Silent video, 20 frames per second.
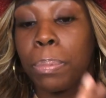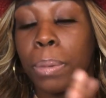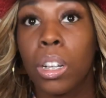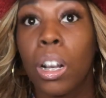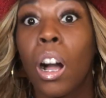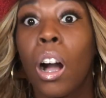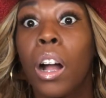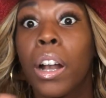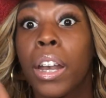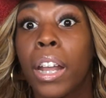
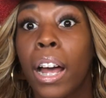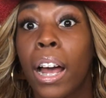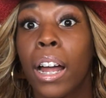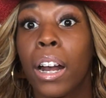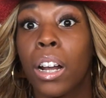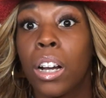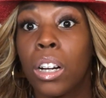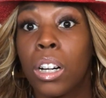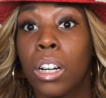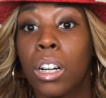
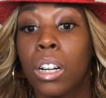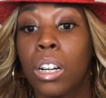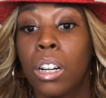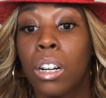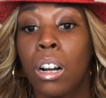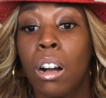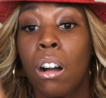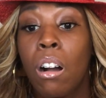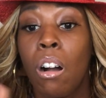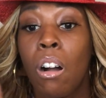Coronado,
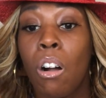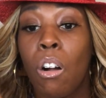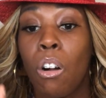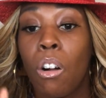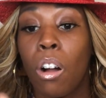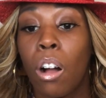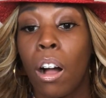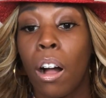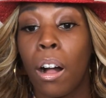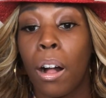
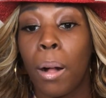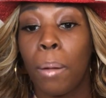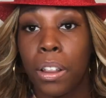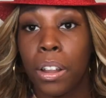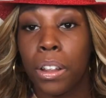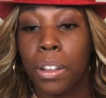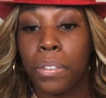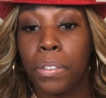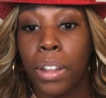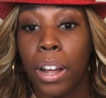
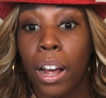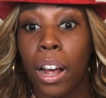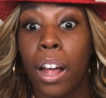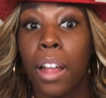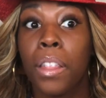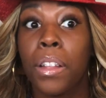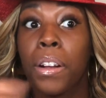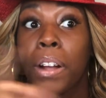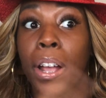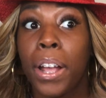the
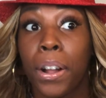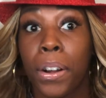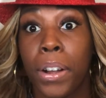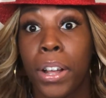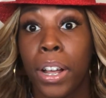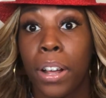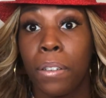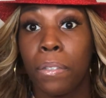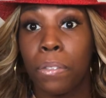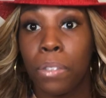other
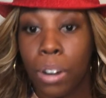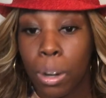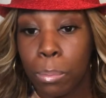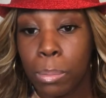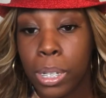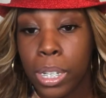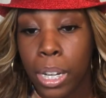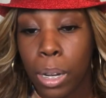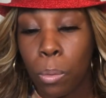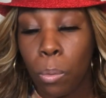area from
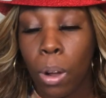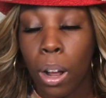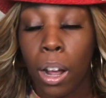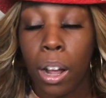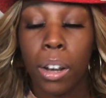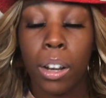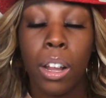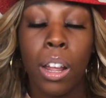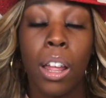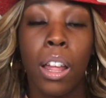San Juan,